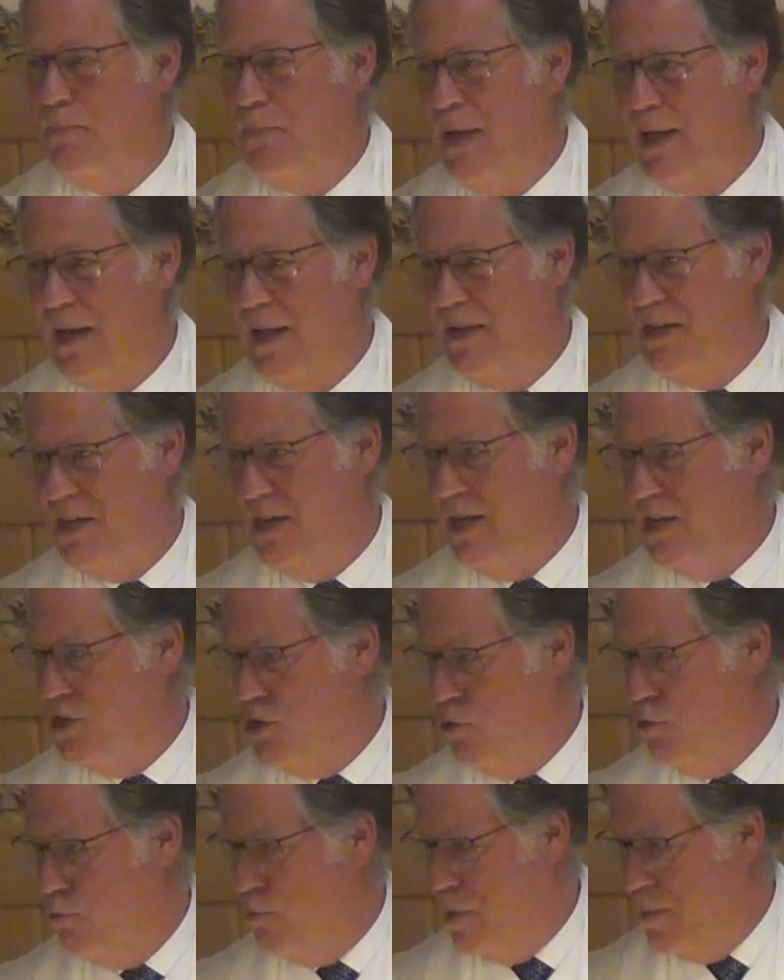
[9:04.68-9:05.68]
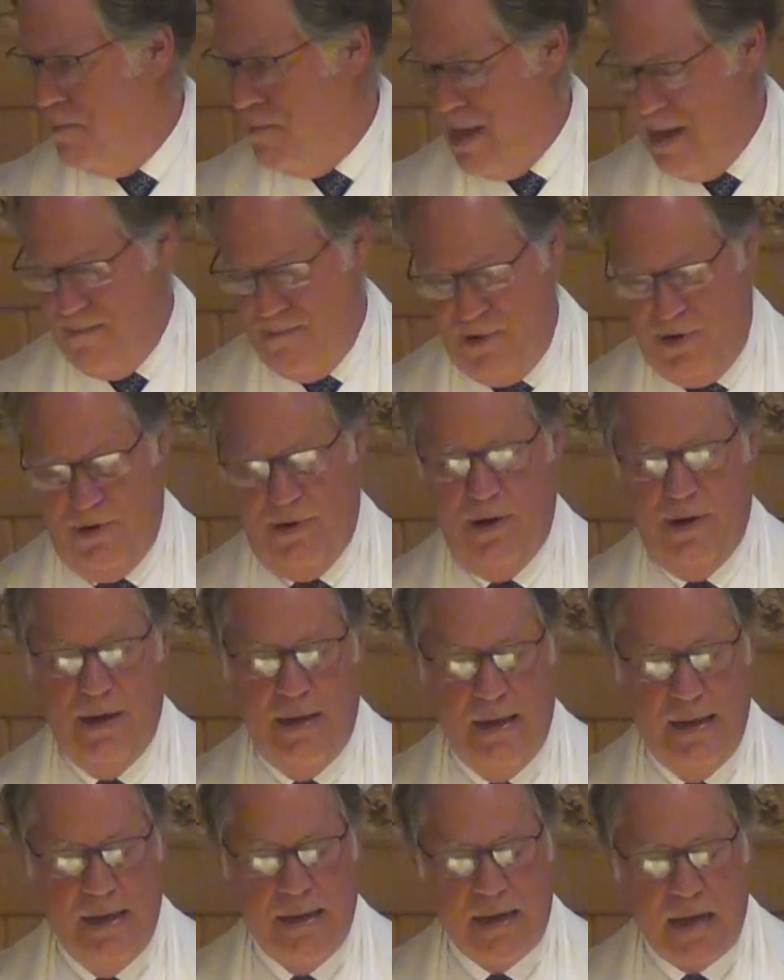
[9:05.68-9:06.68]
ability to remember
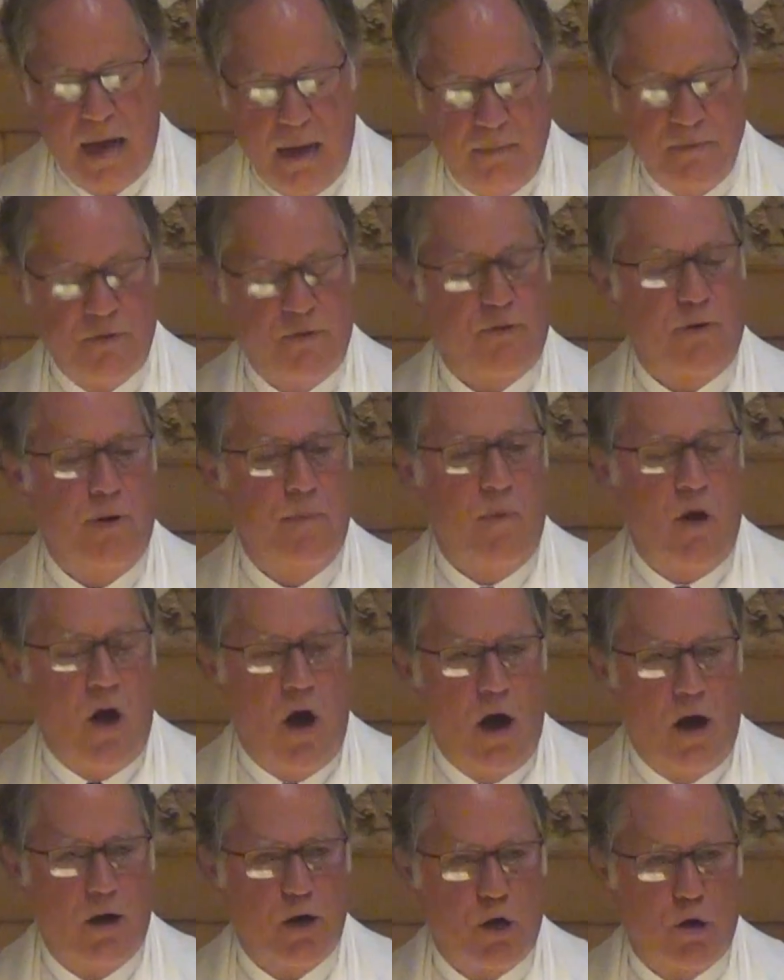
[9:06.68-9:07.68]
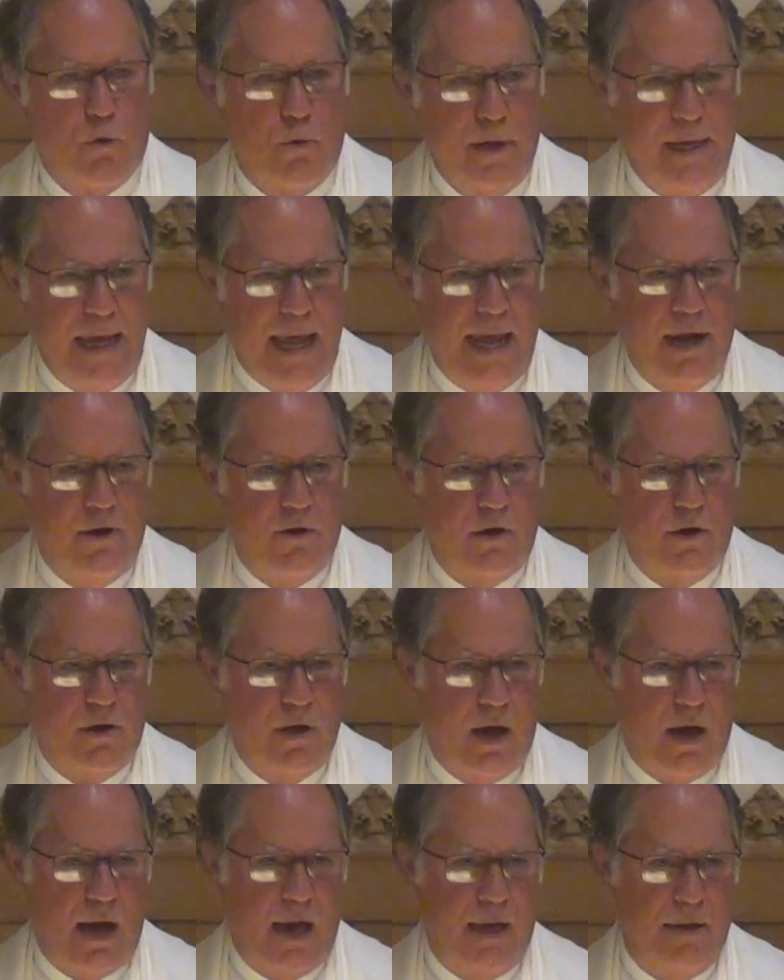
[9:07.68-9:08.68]
comes from our Creator
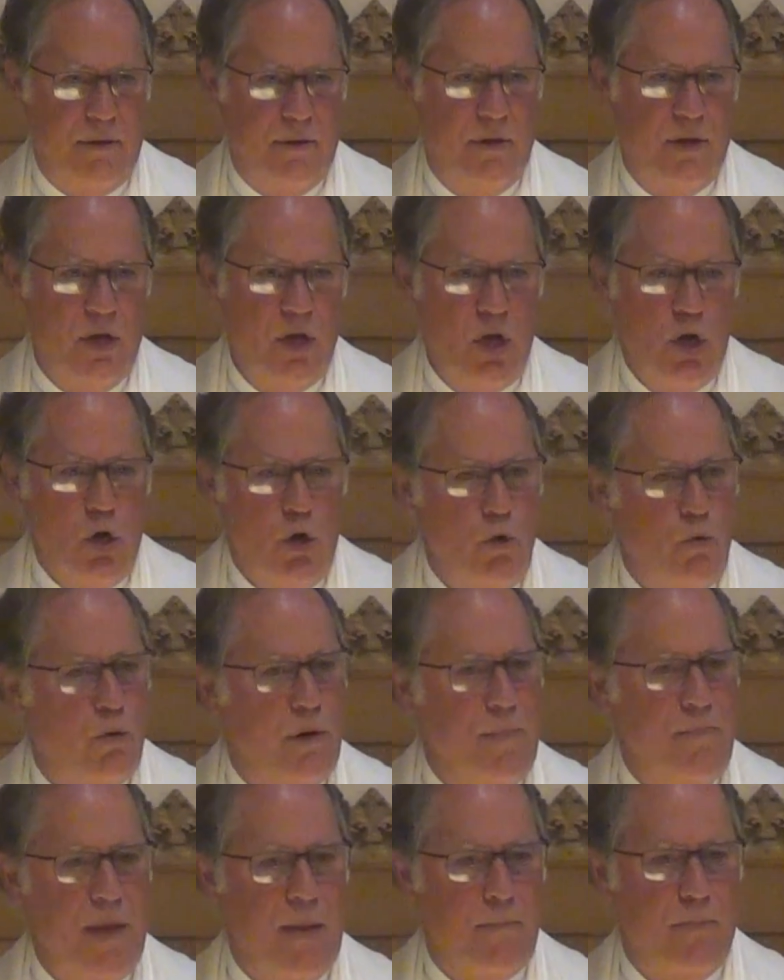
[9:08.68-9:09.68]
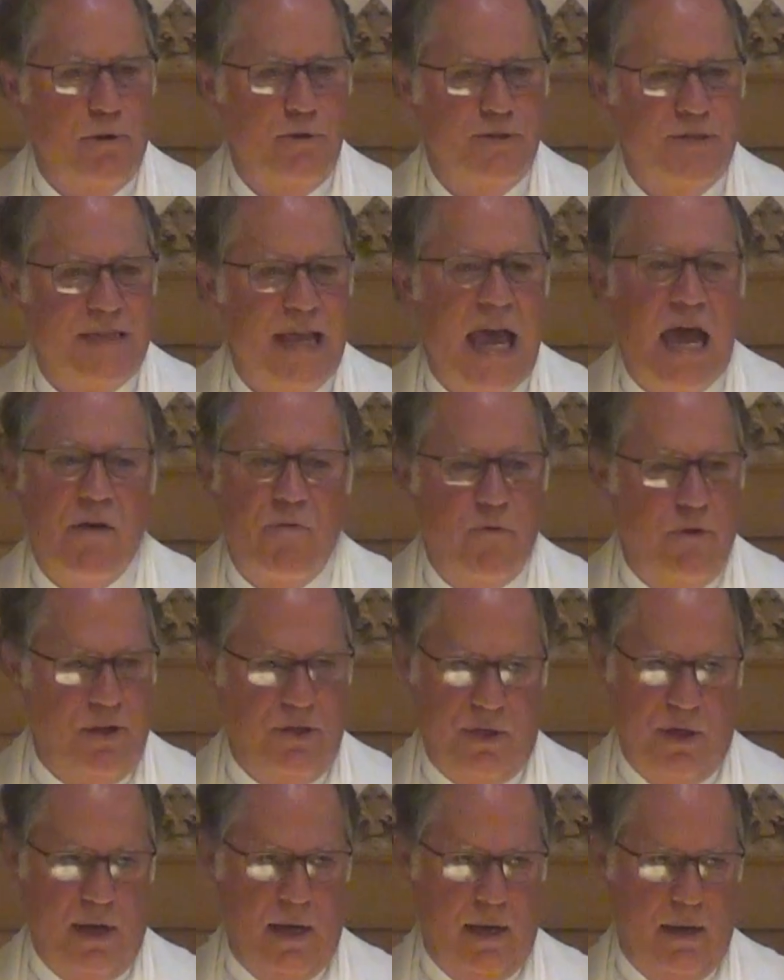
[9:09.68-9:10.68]
God, who remembers
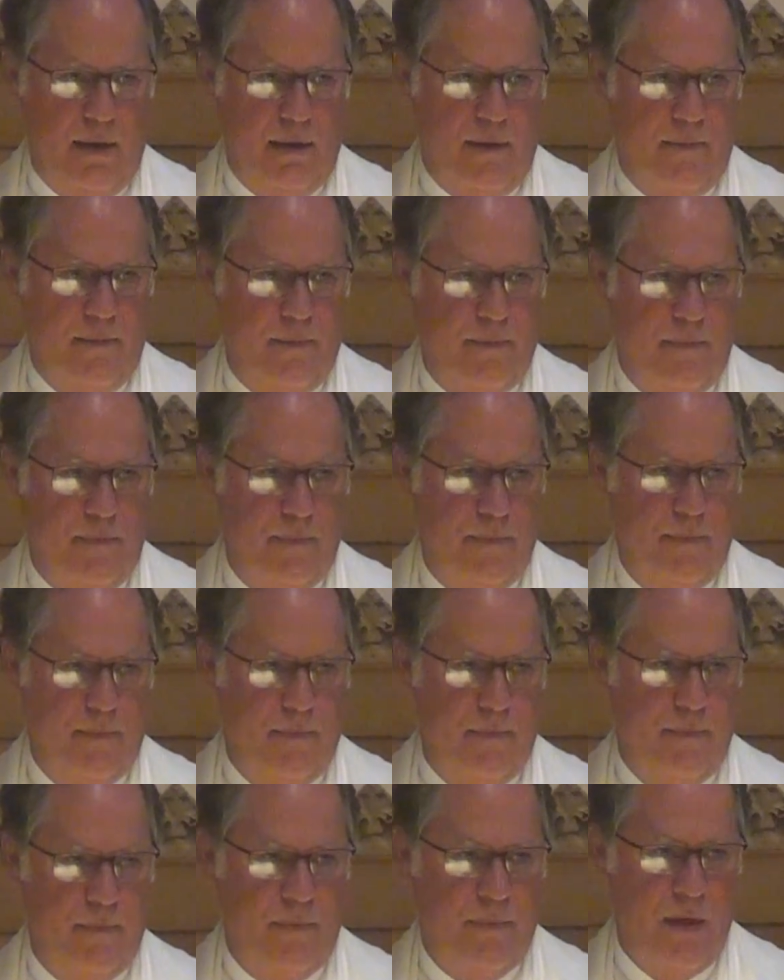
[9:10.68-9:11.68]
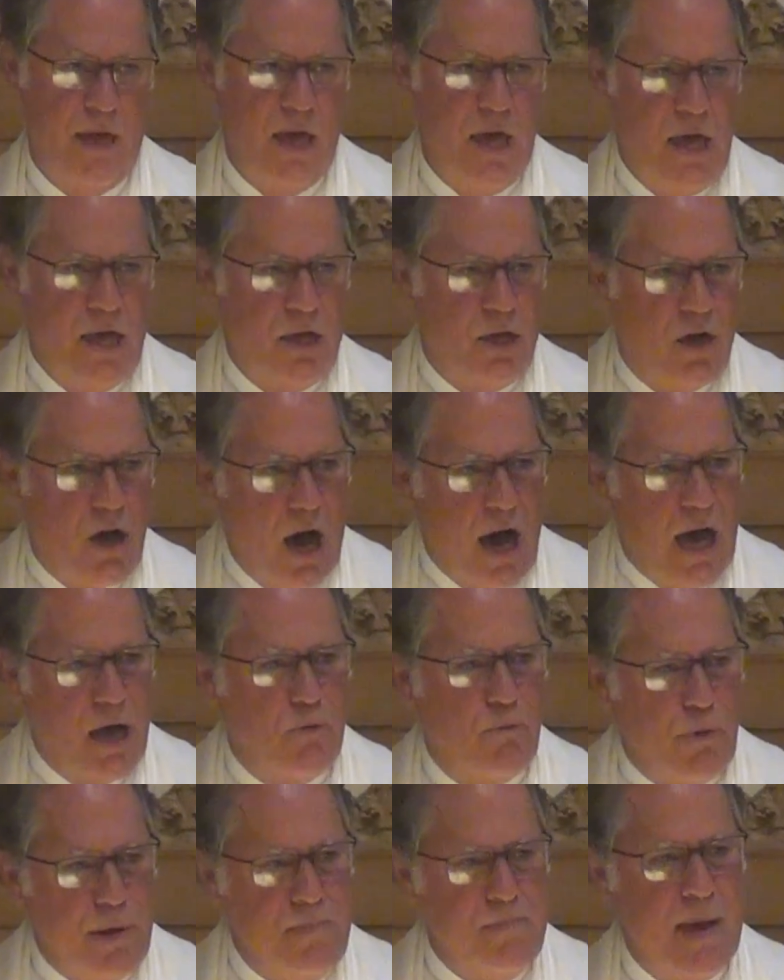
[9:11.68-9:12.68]
everything.
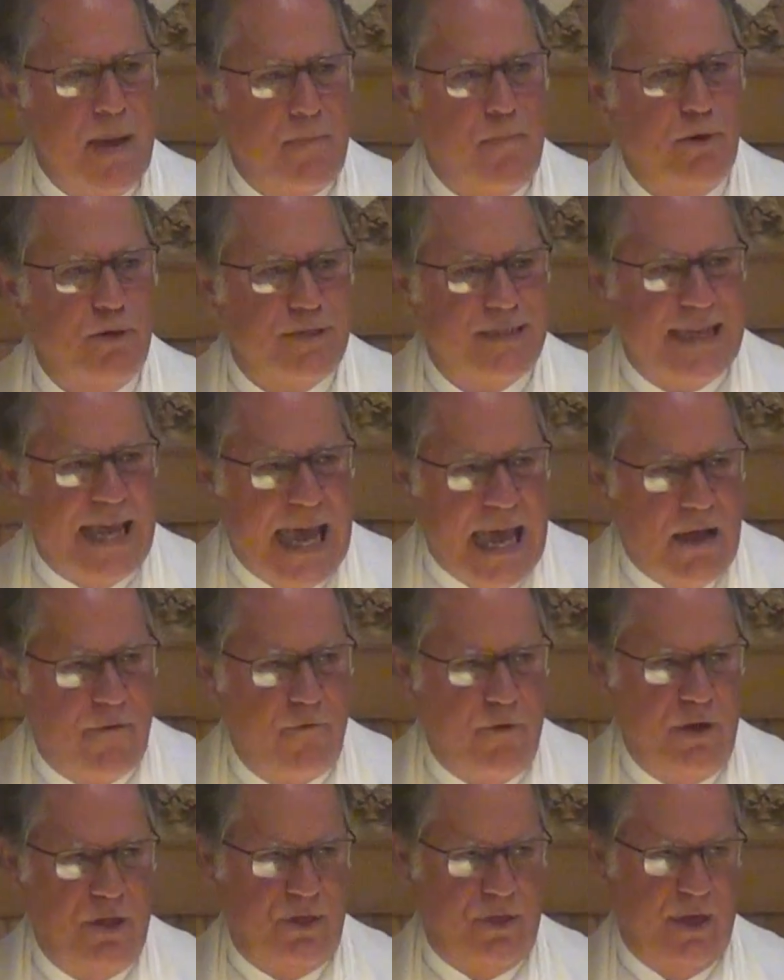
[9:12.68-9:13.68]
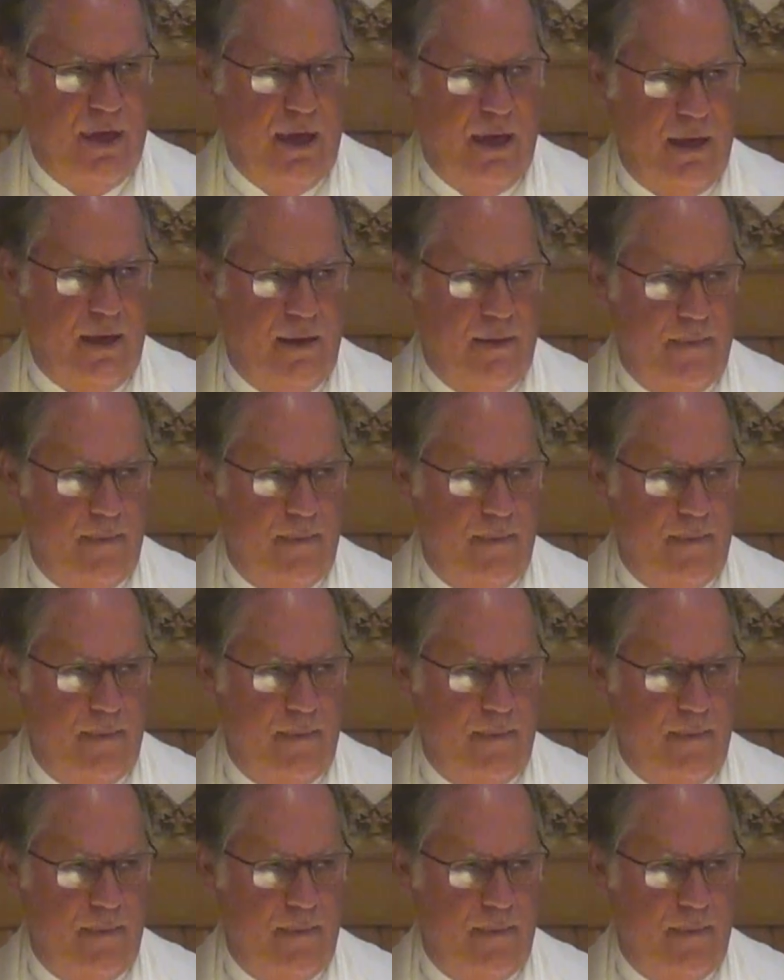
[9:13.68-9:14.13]
God remembers everything.